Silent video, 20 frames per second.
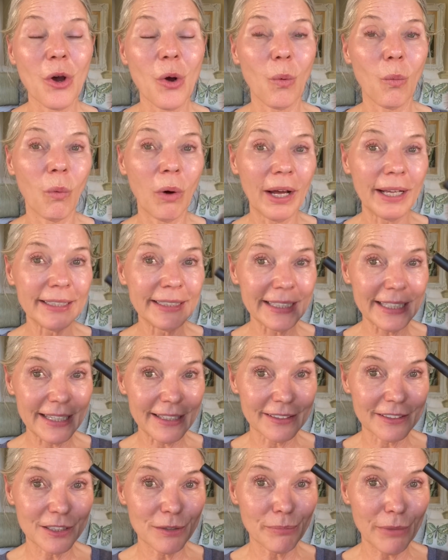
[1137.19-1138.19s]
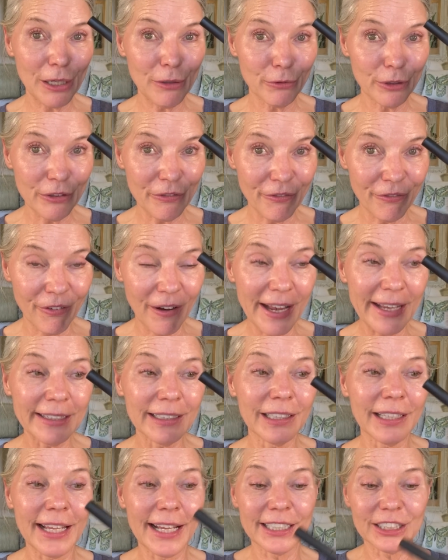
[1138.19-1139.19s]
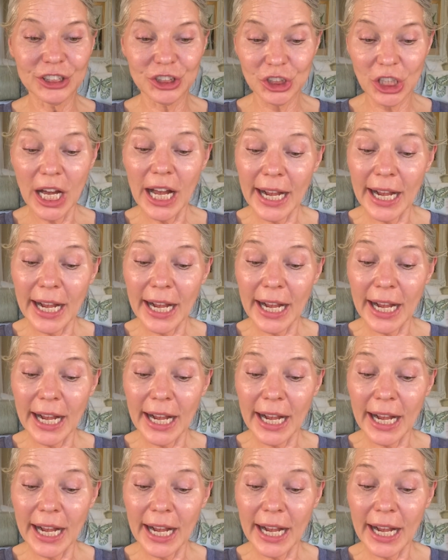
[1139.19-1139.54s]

One is my Revitalash